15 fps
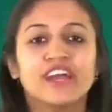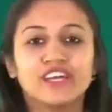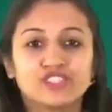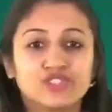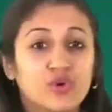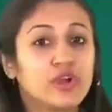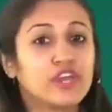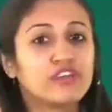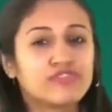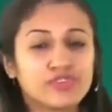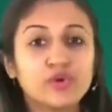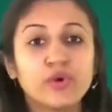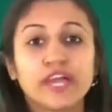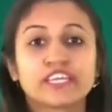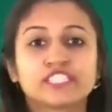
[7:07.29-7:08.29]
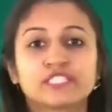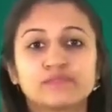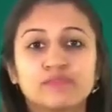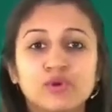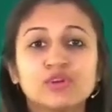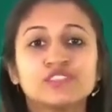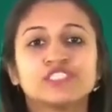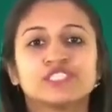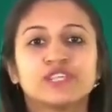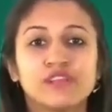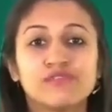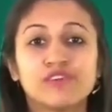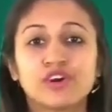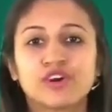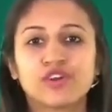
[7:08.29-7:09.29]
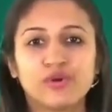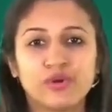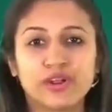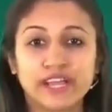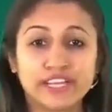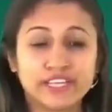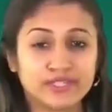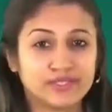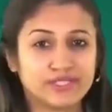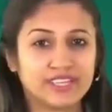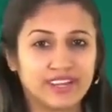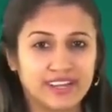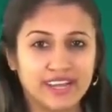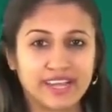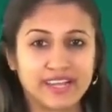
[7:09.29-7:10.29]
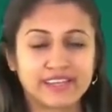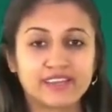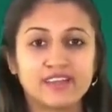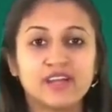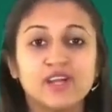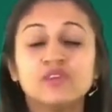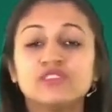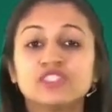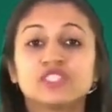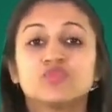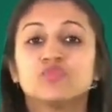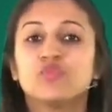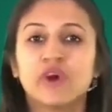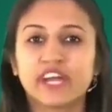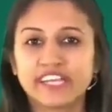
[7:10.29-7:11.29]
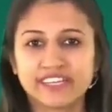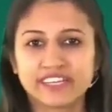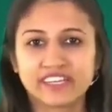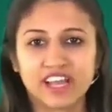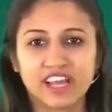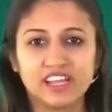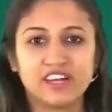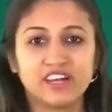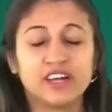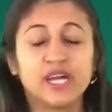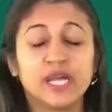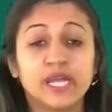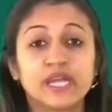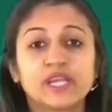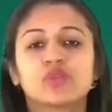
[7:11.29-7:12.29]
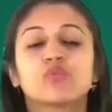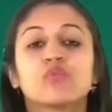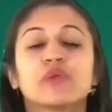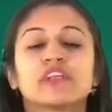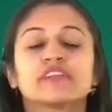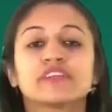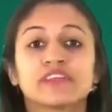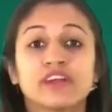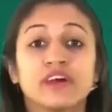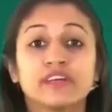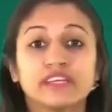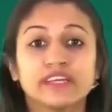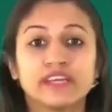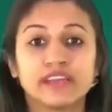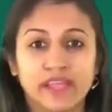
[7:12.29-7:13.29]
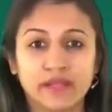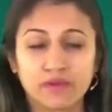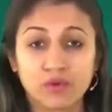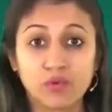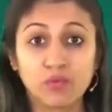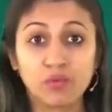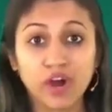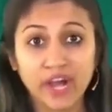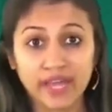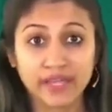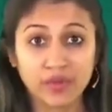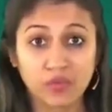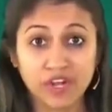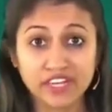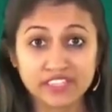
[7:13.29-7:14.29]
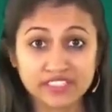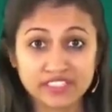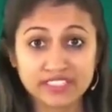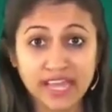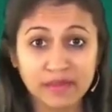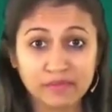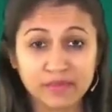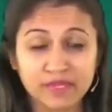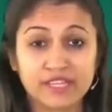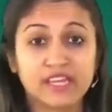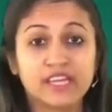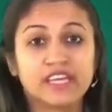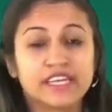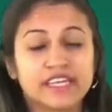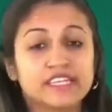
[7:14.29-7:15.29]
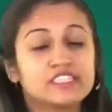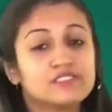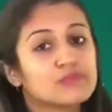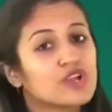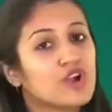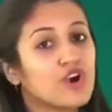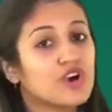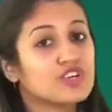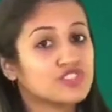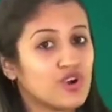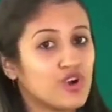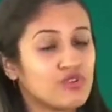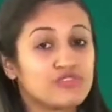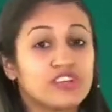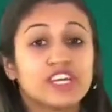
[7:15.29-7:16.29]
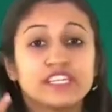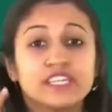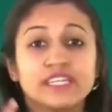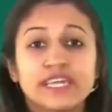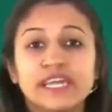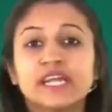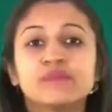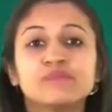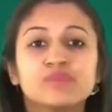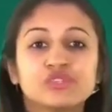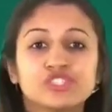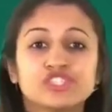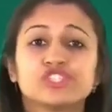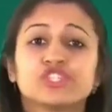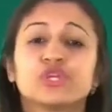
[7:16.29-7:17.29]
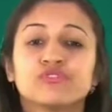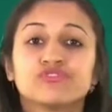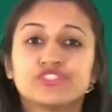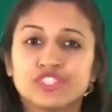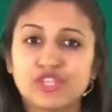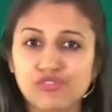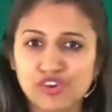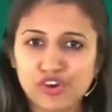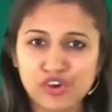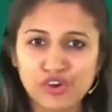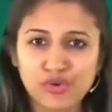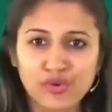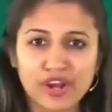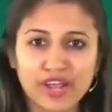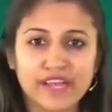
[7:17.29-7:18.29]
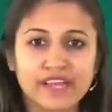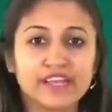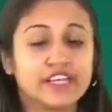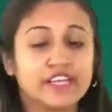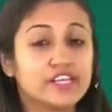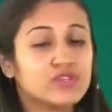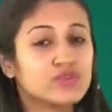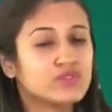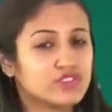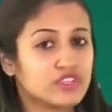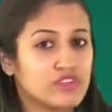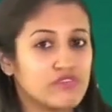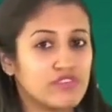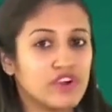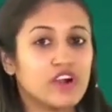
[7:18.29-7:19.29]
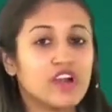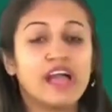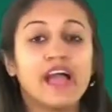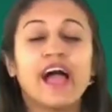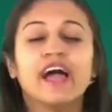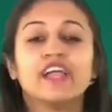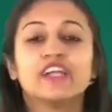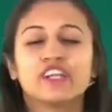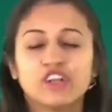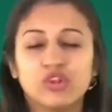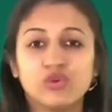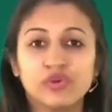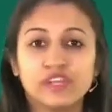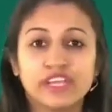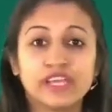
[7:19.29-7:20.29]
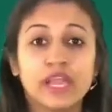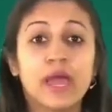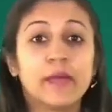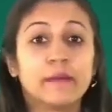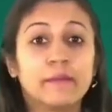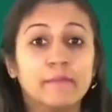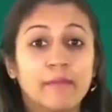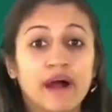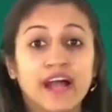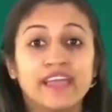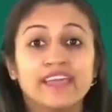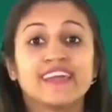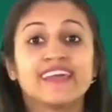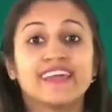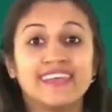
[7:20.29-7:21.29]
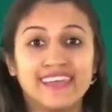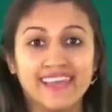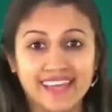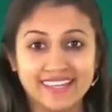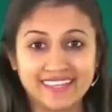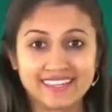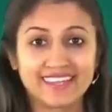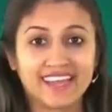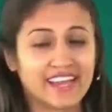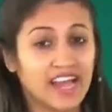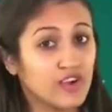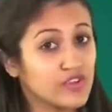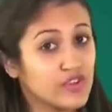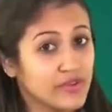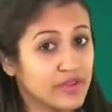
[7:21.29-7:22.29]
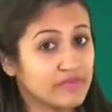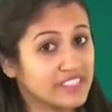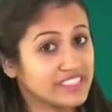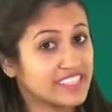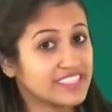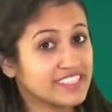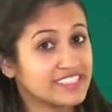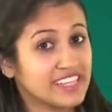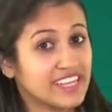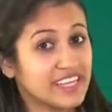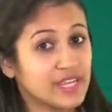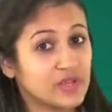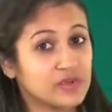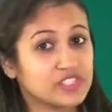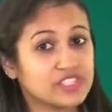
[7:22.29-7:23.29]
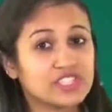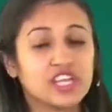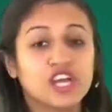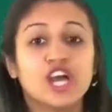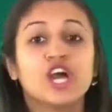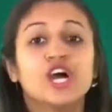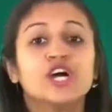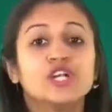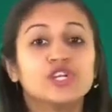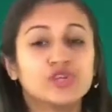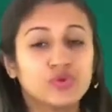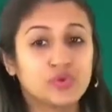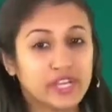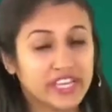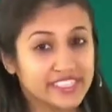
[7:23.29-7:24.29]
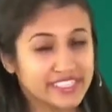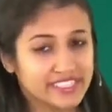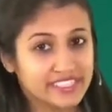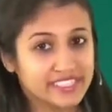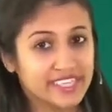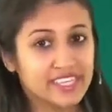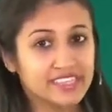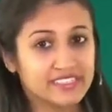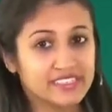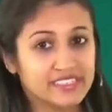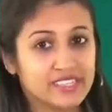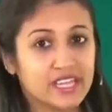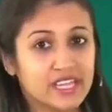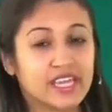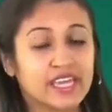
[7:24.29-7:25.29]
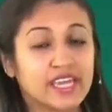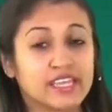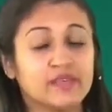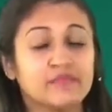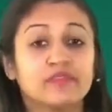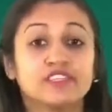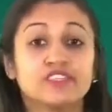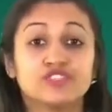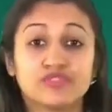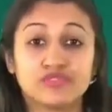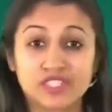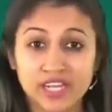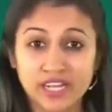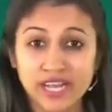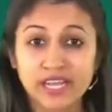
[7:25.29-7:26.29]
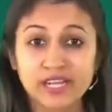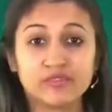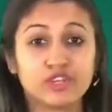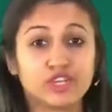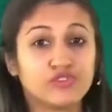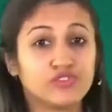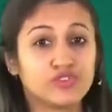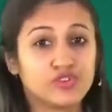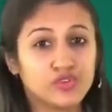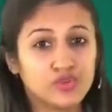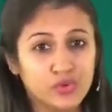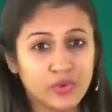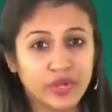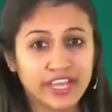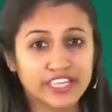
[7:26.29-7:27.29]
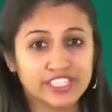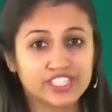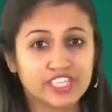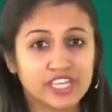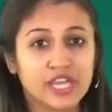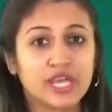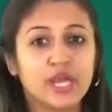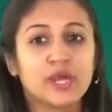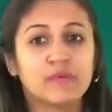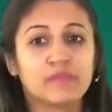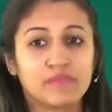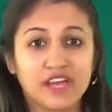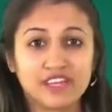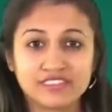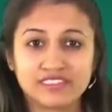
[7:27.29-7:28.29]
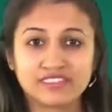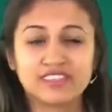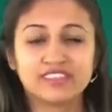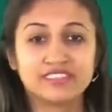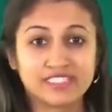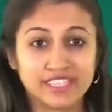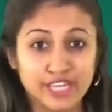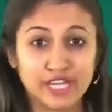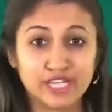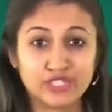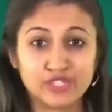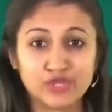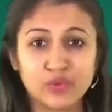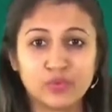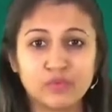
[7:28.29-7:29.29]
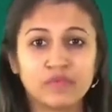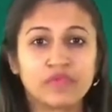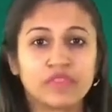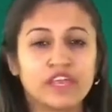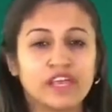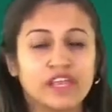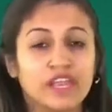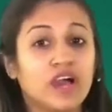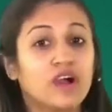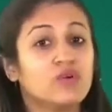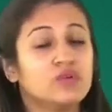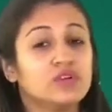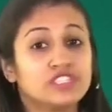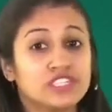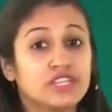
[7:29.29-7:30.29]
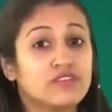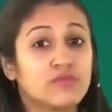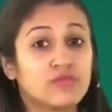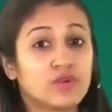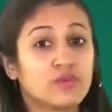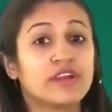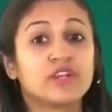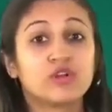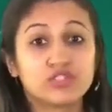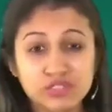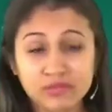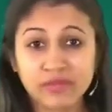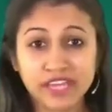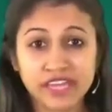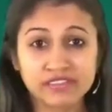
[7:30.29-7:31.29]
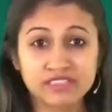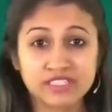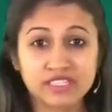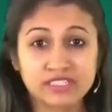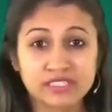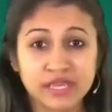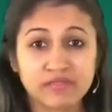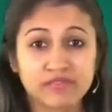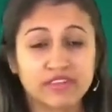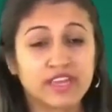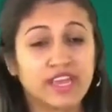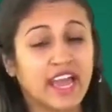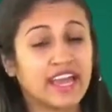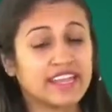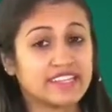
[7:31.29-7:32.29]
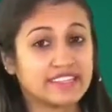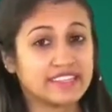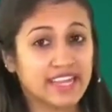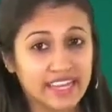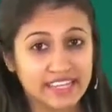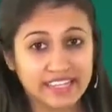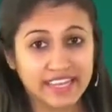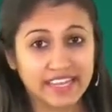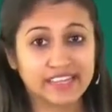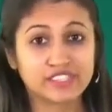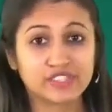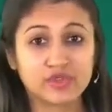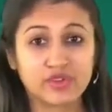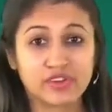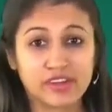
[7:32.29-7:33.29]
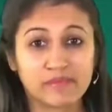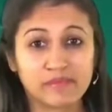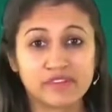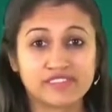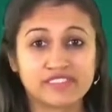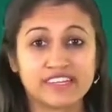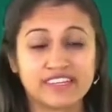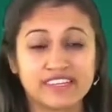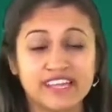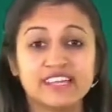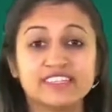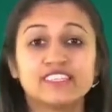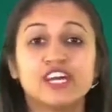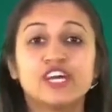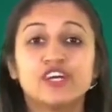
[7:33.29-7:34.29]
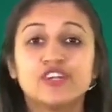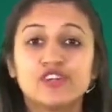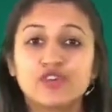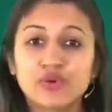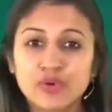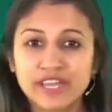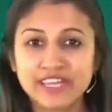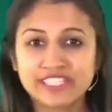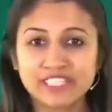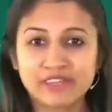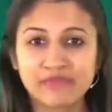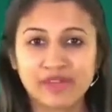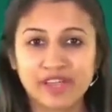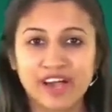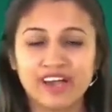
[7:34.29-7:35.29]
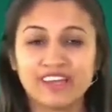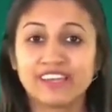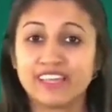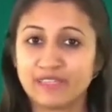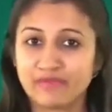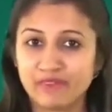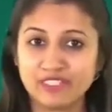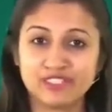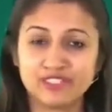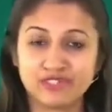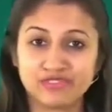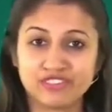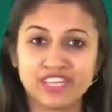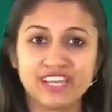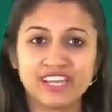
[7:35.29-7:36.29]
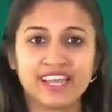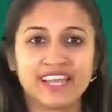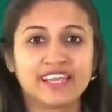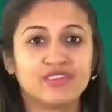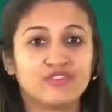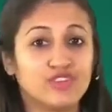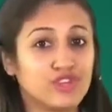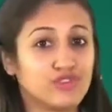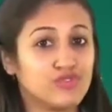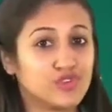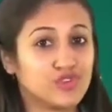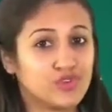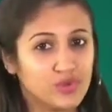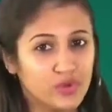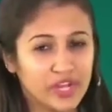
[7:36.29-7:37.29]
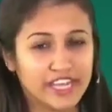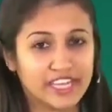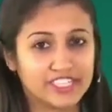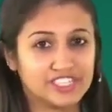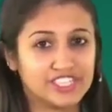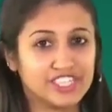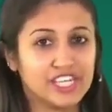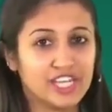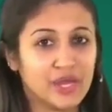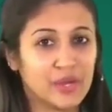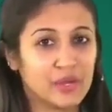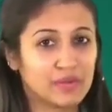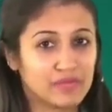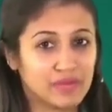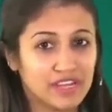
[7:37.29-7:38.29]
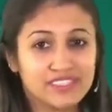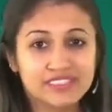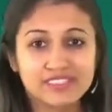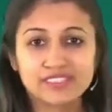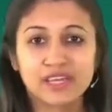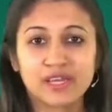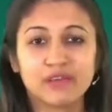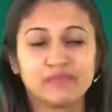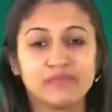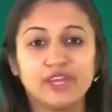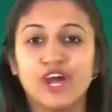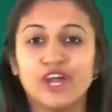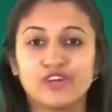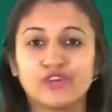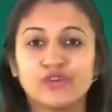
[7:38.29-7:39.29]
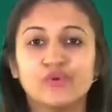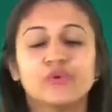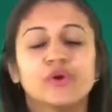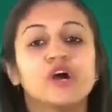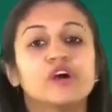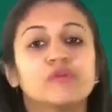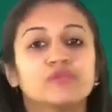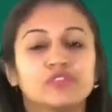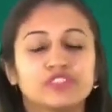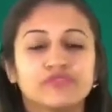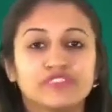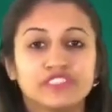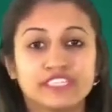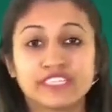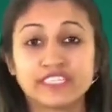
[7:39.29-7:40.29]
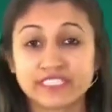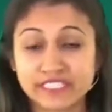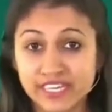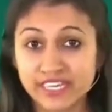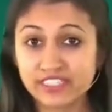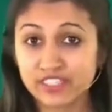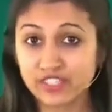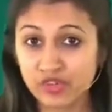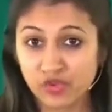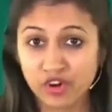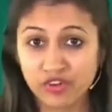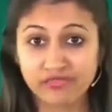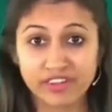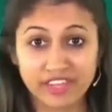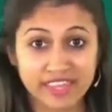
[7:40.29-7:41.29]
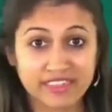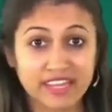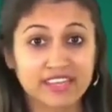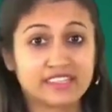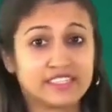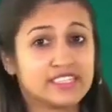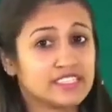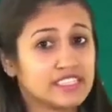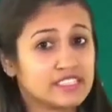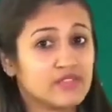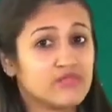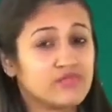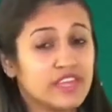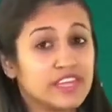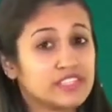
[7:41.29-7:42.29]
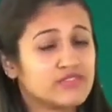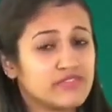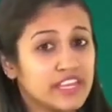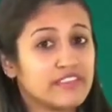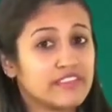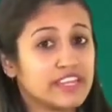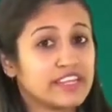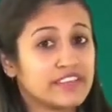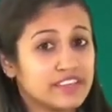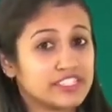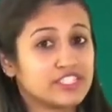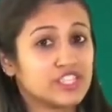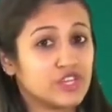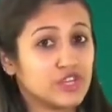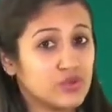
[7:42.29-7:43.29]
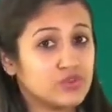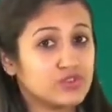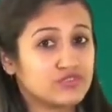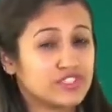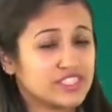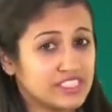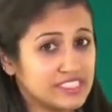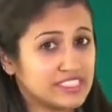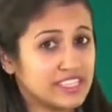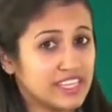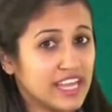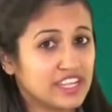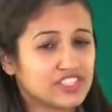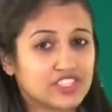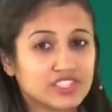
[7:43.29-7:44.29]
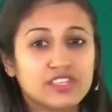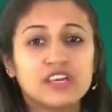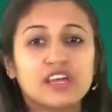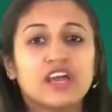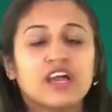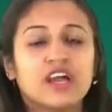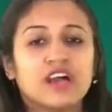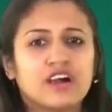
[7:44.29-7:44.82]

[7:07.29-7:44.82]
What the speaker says: So if you expose silver chloride to sunlight, which is white in color, it will turn gray. Why? Why does this happen? It is because of the decomposition of silver chloride into silver and chlorine by light. And how would you represent this in an equation? 2AgCl in the presence of sunlight will give you 2Ag plus Cl2. Now, silver bromide also behaves in the same way, and in that case, you can represent it as 2AgBr in the presence of sunlight will give you 2Ag plus Br2. Put the physical states. Do not forget that. There is a very, very interesting use for this reaction.